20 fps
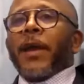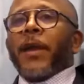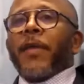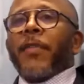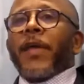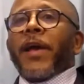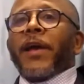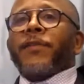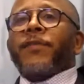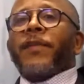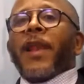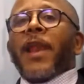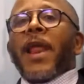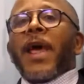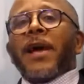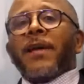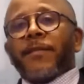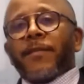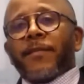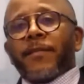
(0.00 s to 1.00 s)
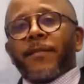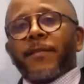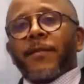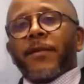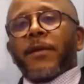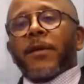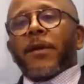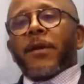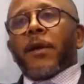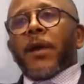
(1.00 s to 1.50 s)
there's less,
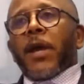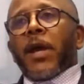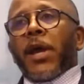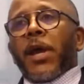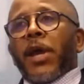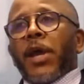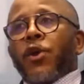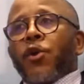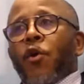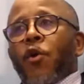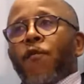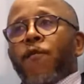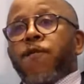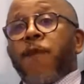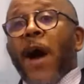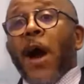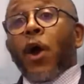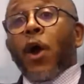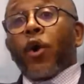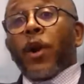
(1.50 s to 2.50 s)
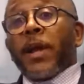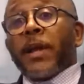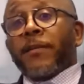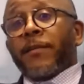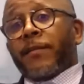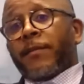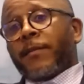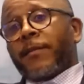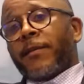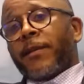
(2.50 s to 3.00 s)

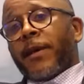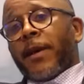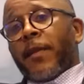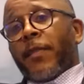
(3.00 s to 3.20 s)
violence